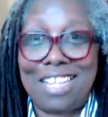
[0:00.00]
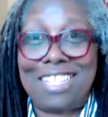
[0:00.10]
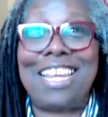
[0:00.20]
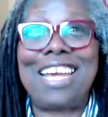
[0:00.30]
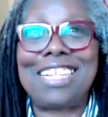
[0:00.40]

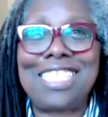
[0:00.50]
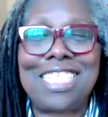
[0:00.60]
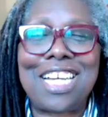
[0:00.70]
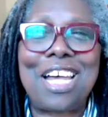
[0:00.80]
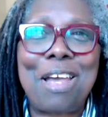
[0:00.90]
next
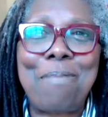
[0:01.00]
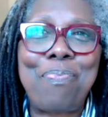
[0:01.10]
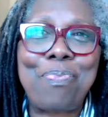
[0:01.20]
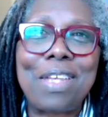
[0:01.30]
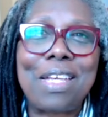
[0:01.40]
time.
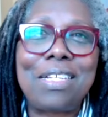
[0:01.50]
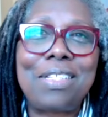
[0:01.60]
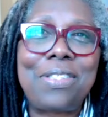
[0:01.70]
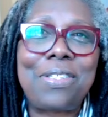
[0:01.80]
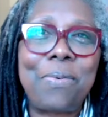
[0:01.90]

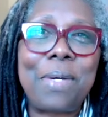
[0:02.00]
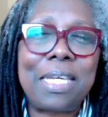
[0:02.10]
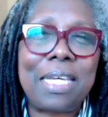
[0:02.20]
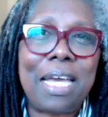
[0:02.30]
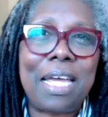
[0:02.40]
So
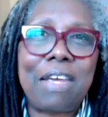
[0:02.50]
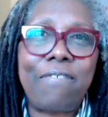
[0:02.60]
again,